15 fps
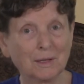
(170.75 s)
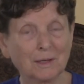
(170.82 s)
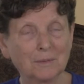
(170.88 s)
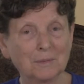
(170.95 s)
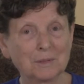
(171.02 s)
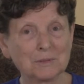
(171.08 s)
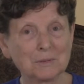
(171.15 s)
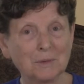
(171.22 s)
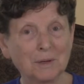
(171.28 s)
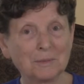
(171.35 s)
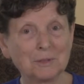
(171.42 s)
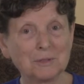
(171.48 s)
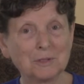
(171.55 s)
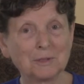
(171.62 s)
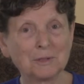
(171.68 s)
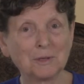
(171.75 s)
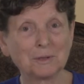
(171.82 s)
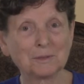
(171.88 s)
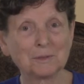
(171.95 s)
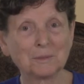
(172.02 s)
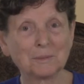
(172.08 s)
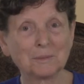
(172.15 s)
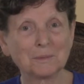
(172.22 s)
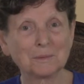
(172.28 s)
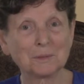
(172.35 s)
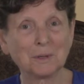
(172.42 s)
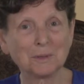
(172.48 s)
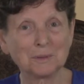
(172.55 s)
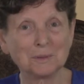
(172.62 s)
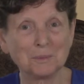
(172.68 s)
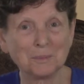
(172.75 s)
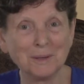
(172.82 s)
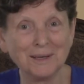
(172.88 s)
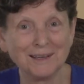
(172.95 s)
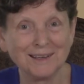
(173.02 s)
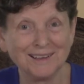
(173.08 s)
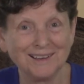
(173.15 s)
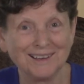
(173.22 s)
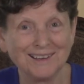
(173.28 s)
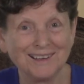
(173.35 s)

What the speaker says: what Swamiji taught to me